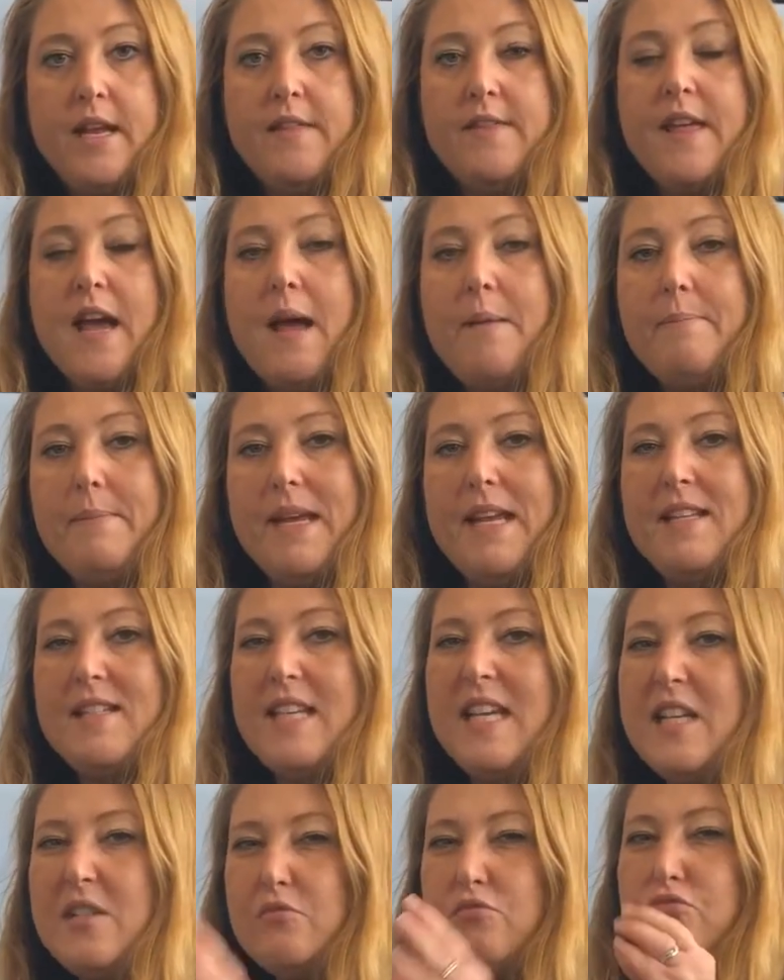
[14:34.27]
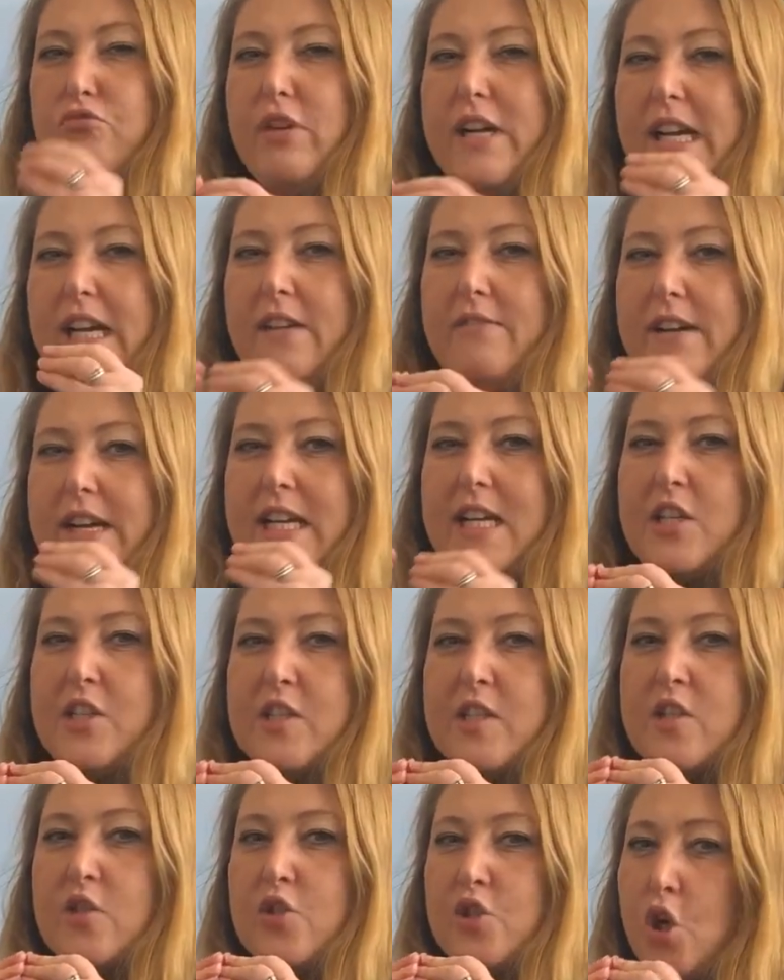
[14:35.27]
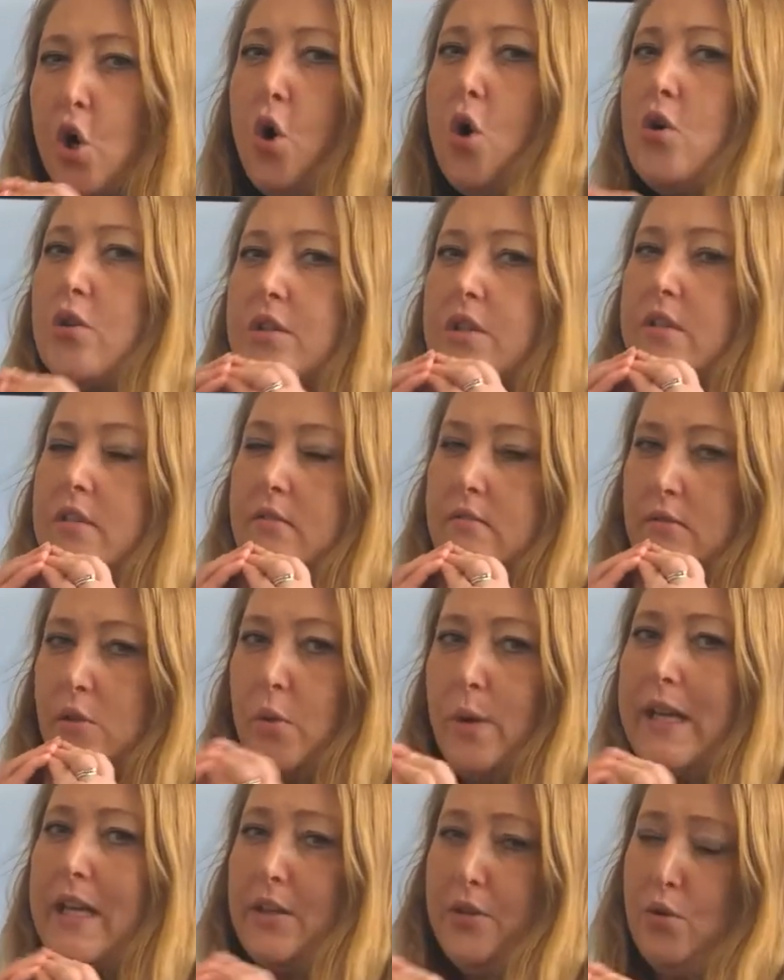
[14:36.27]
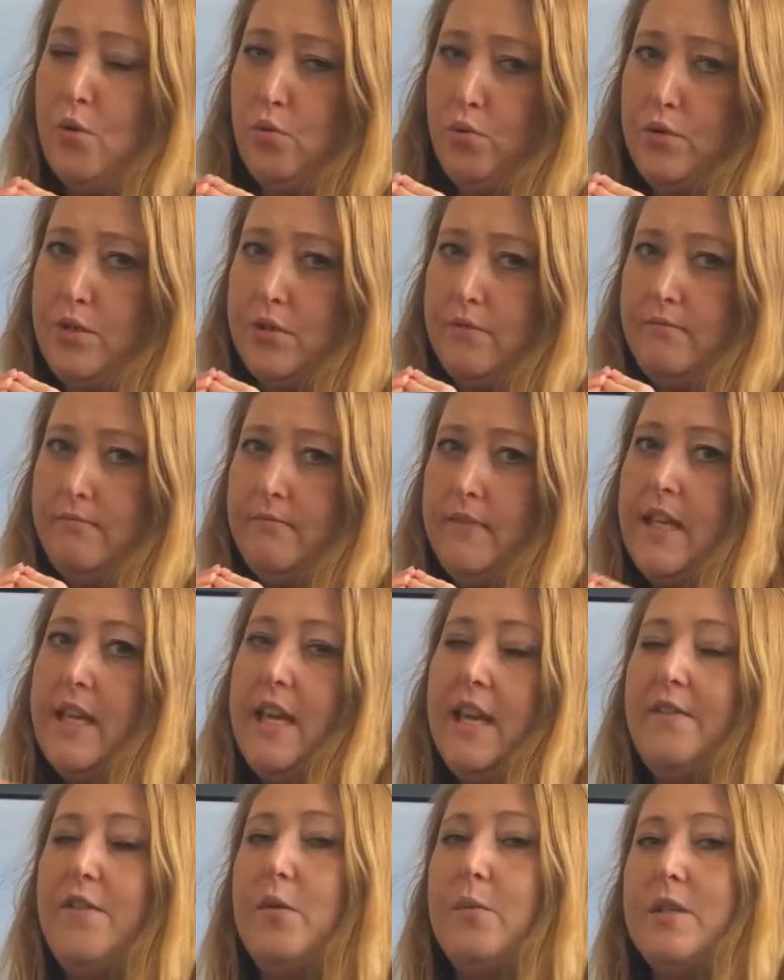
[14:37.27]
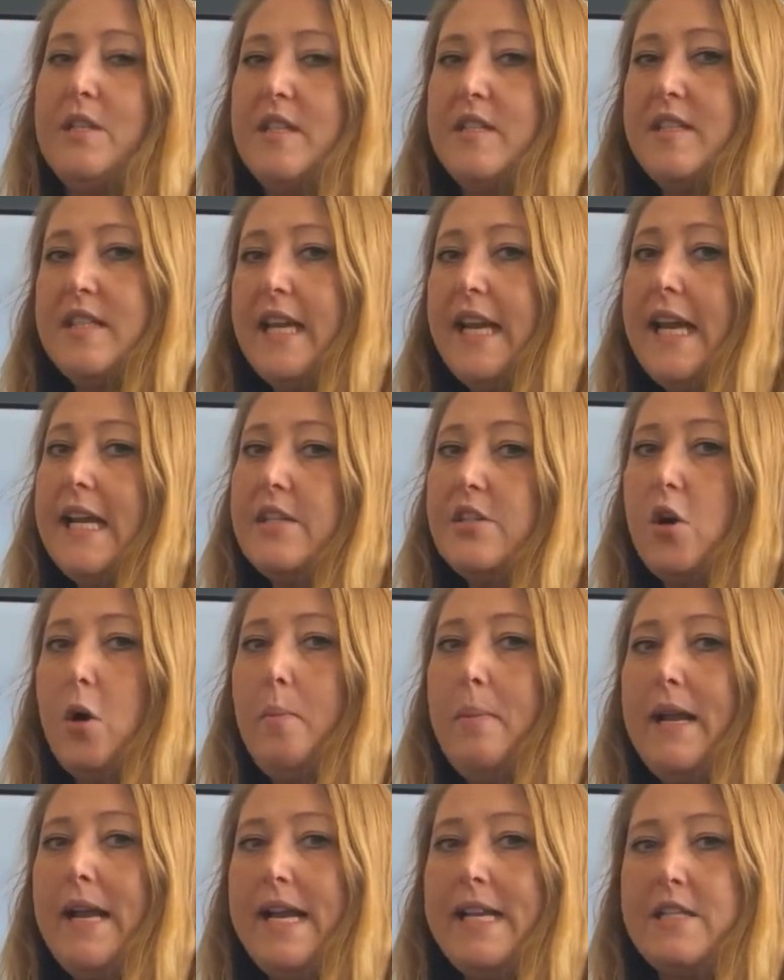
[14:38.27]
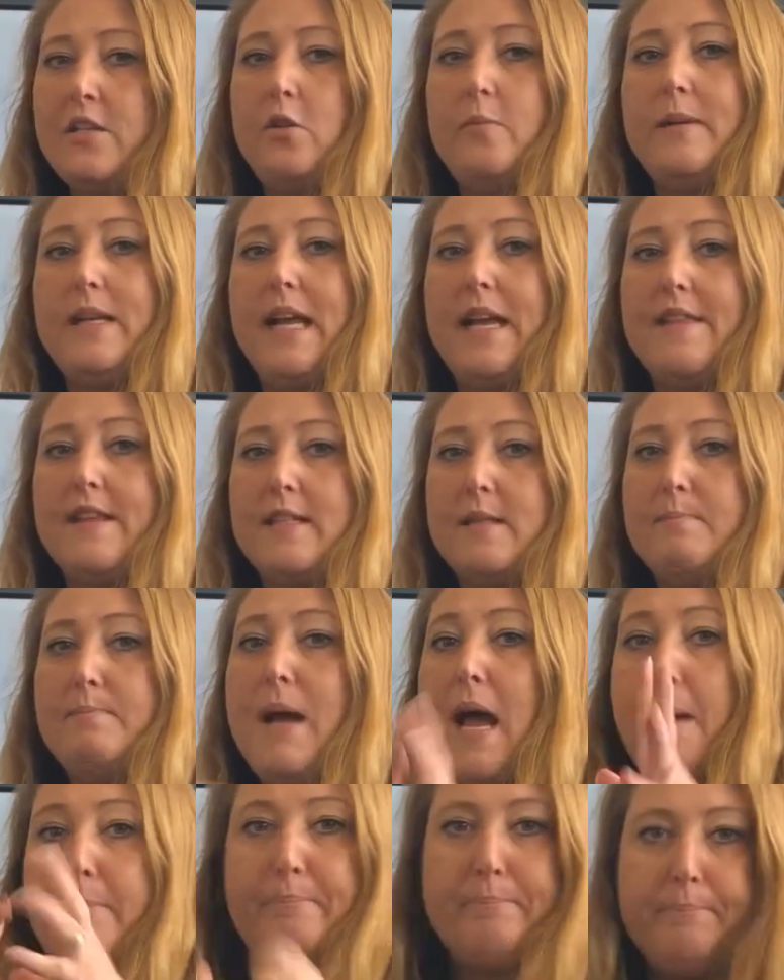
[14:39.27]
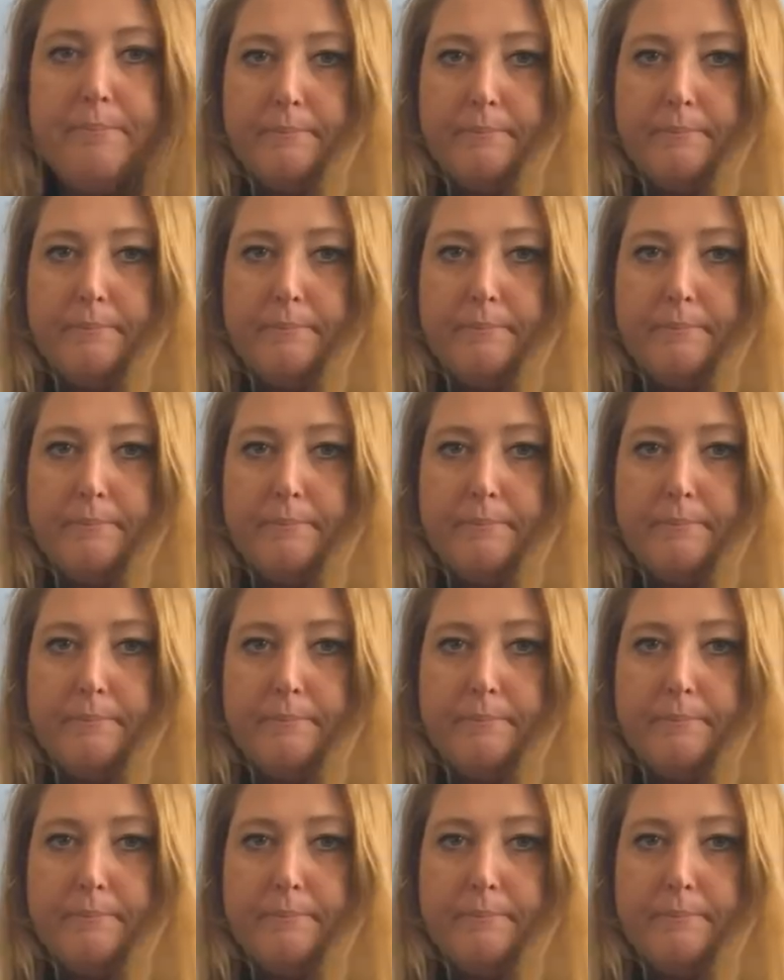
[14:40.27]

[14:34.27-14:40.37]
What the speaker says: That means it's a really, really short, quick note. If you were to sing it or play it, it would be like this, ba.